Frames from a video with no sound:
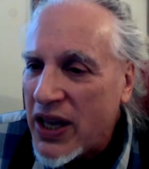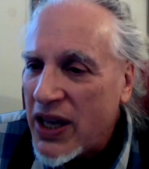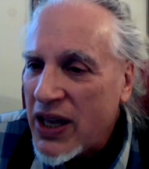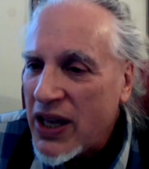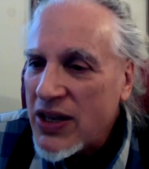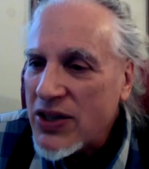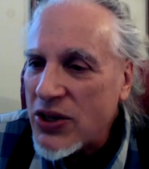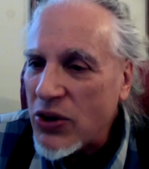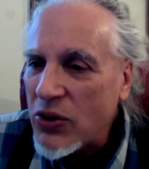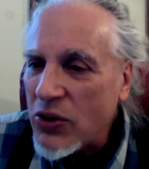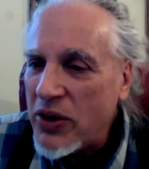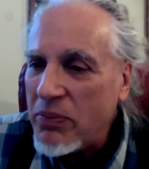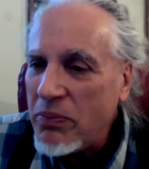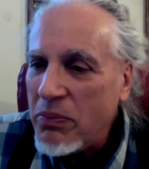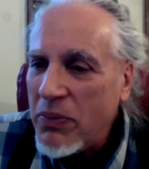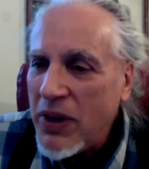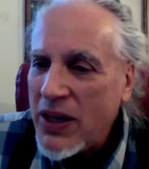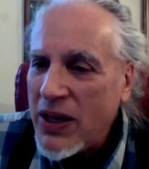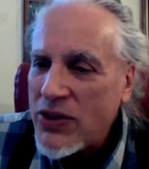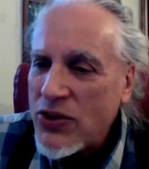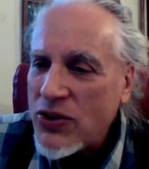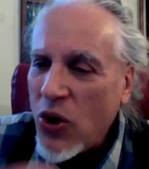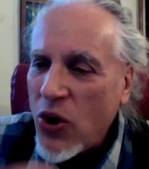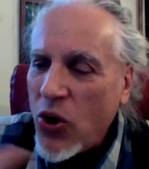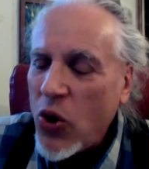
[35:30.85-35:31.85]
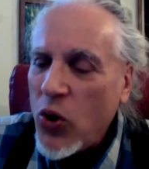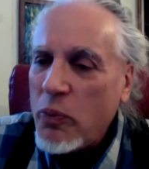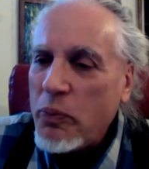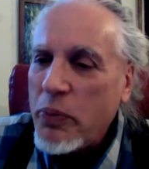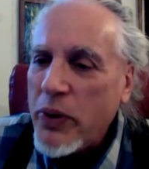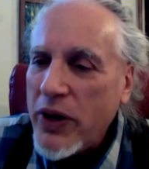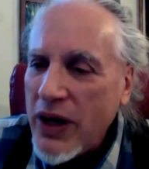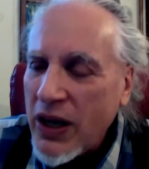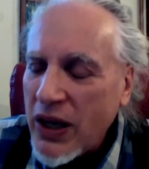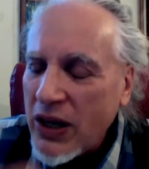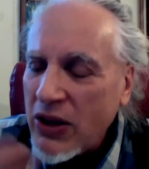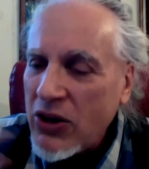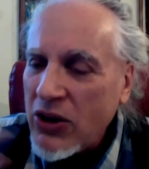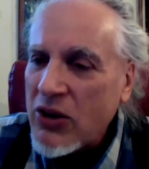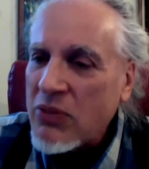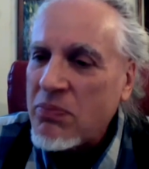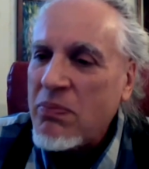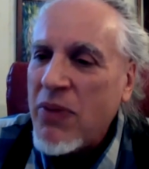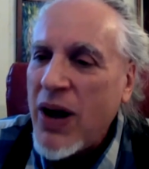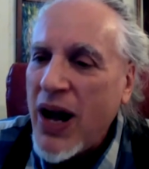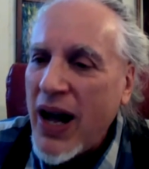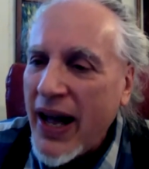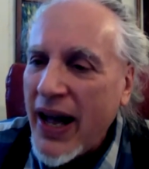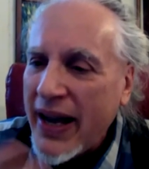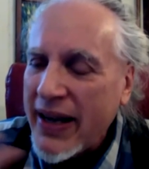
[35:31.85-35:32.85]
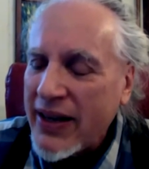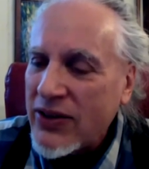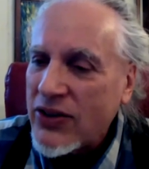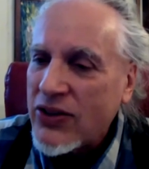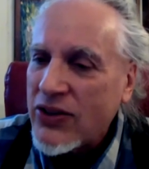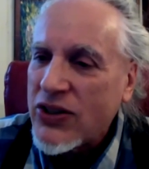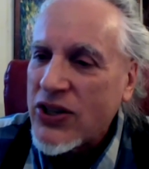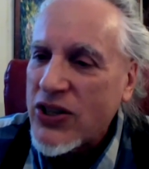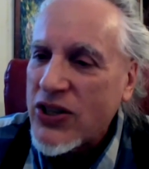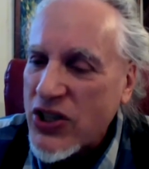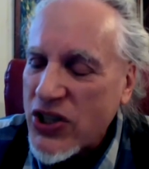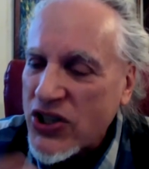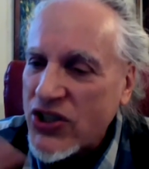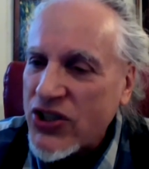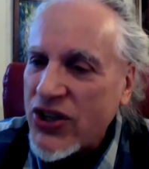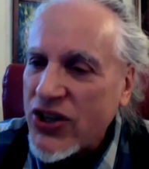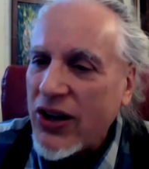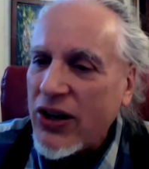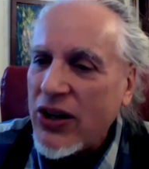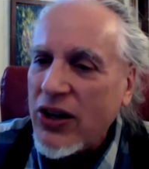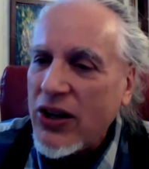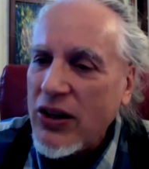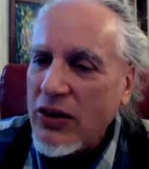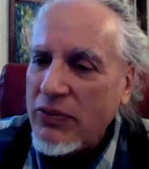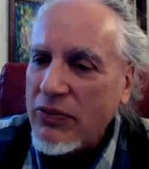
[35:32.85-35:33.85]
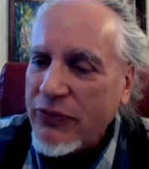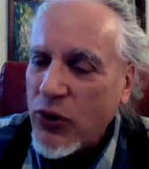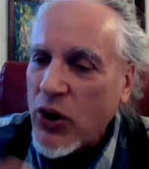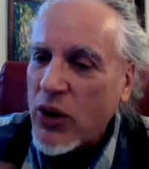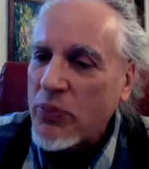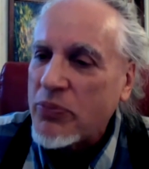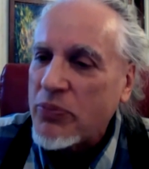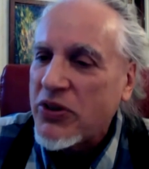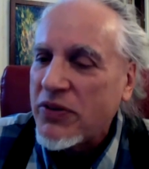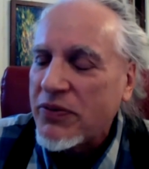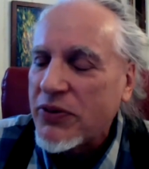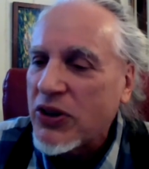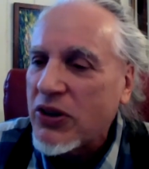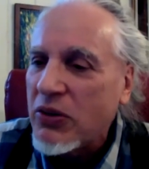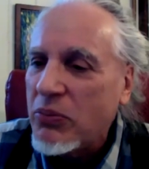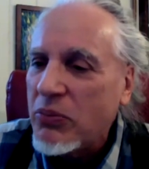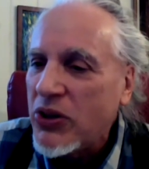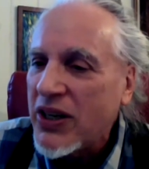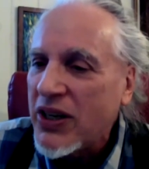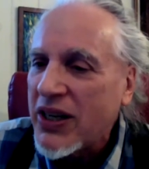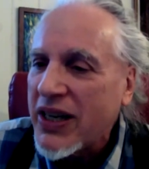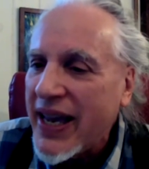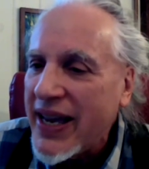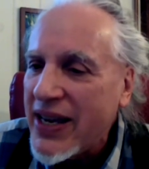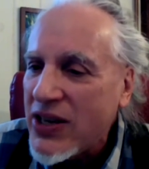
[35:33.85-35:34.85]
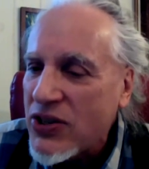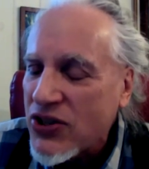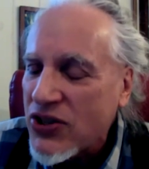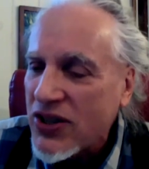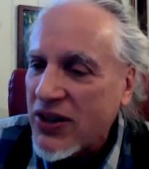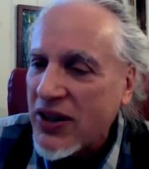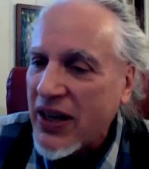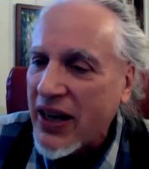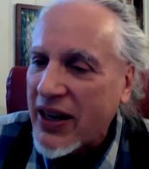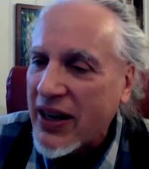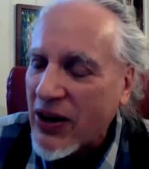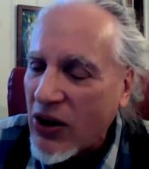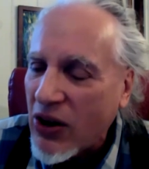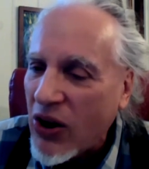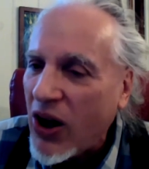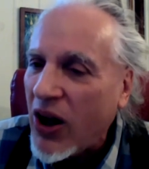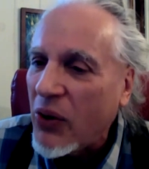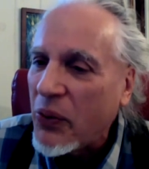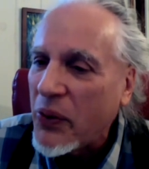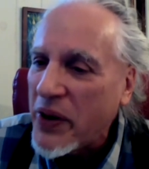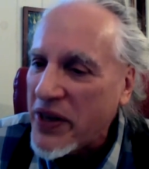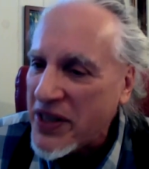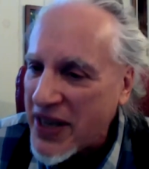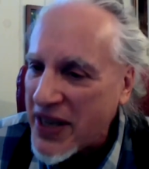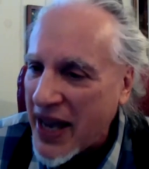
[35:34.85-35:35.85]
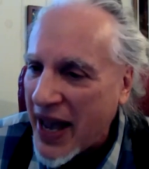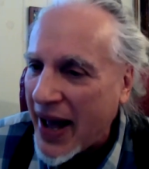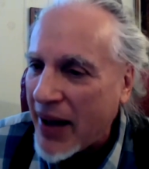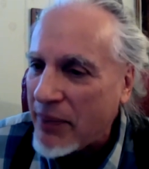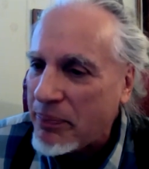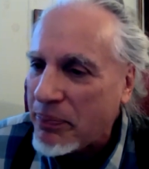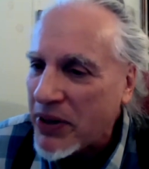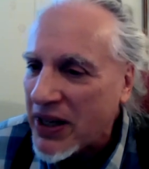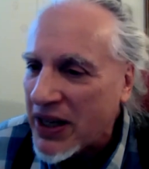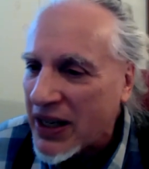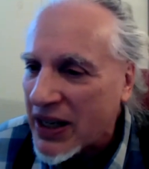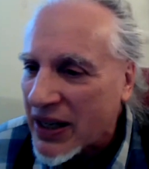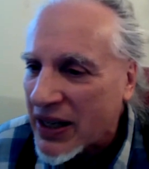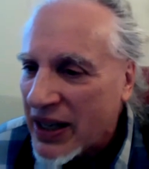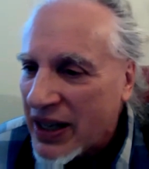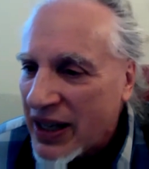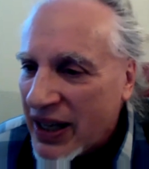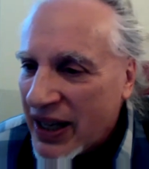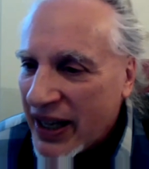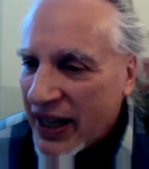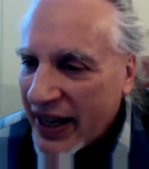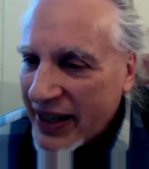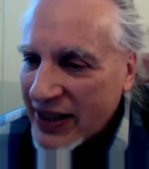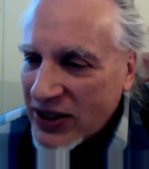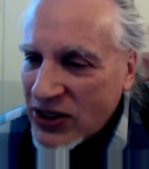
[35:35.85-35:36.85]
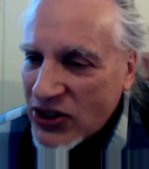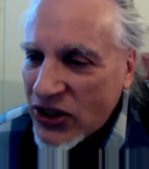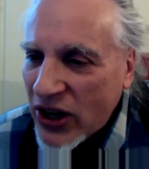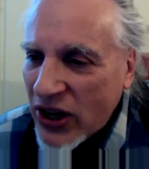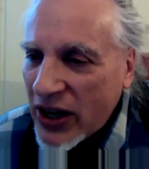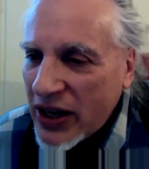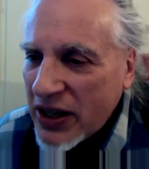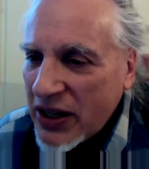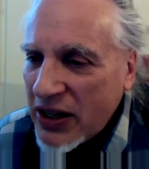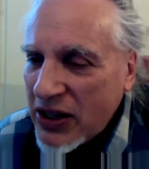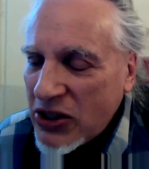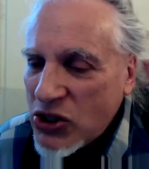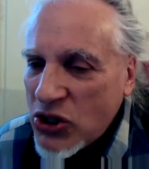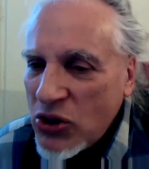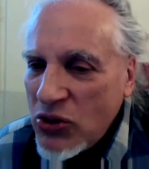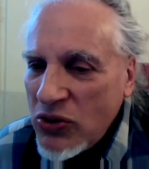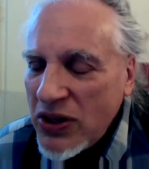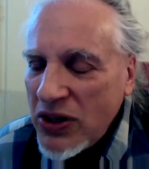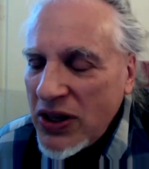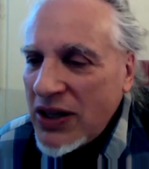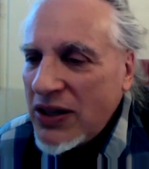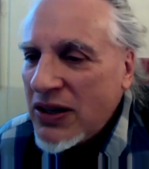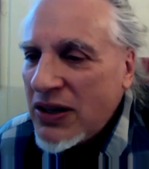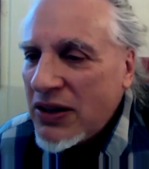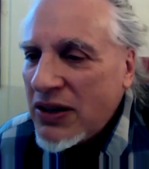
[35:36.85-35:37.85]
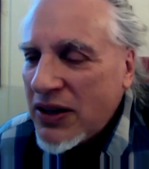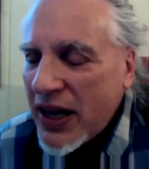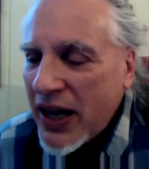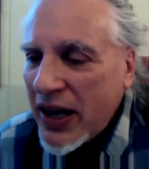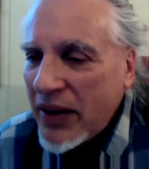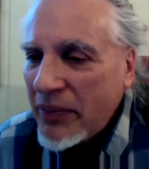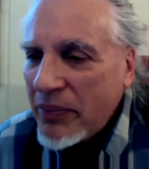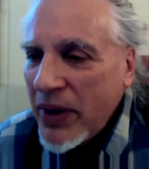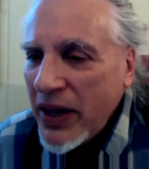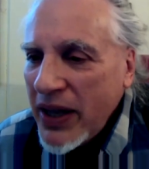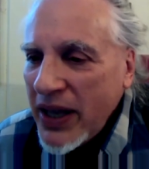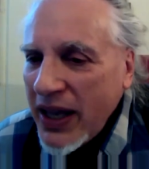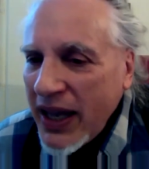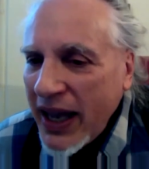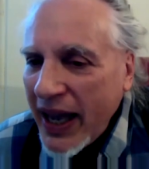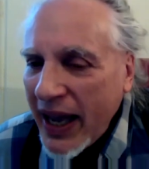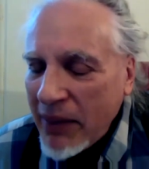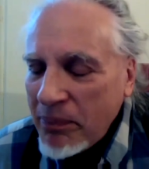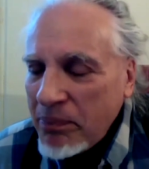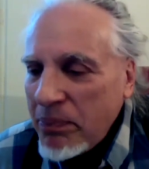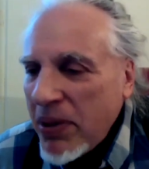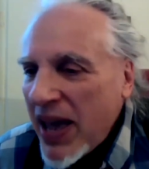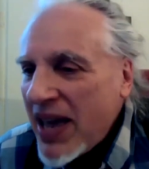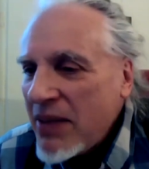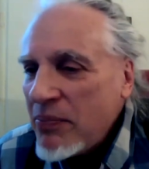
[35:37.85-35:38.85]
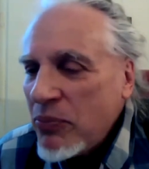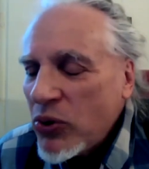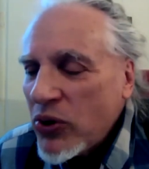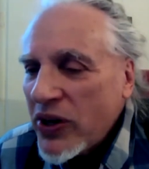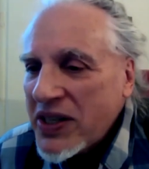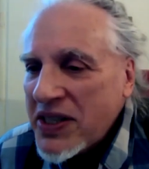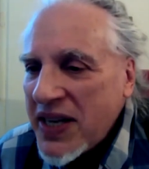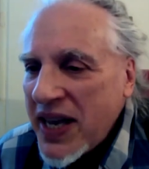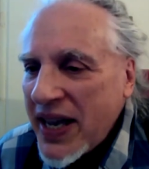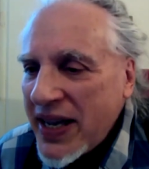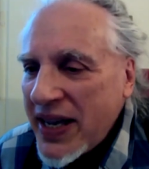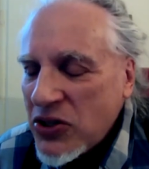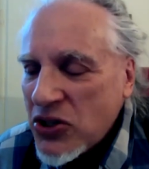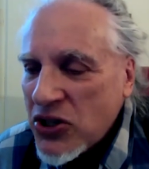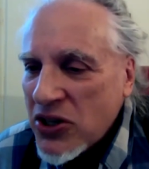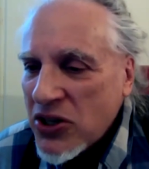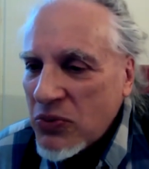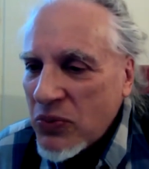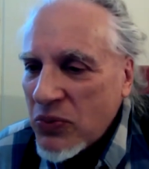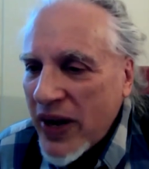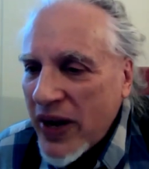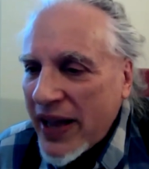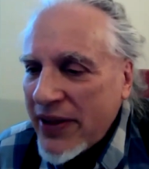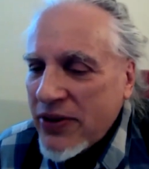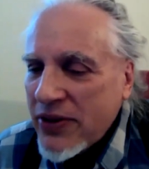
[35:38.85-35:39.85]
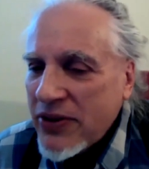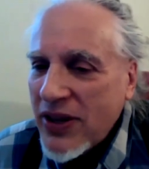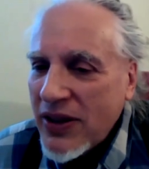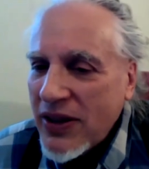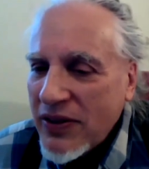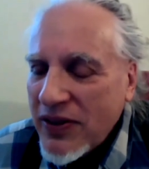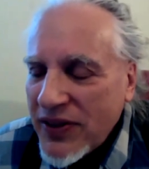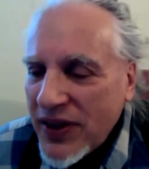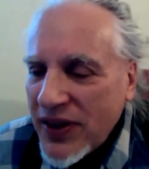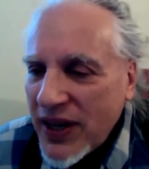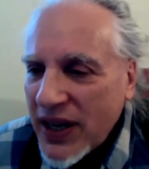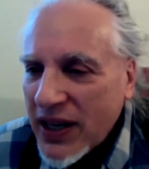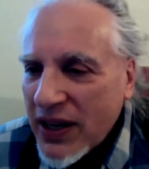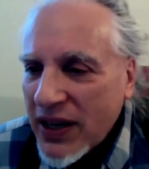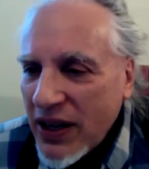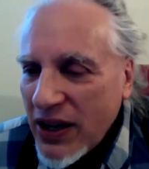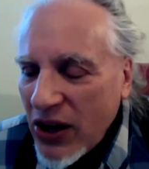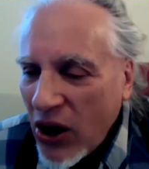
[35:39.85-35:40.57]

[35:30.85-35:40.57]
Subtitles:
So it means opening your mind to subtle forms of communication that are always happening and starting to tune into them and pay more attention rather than think,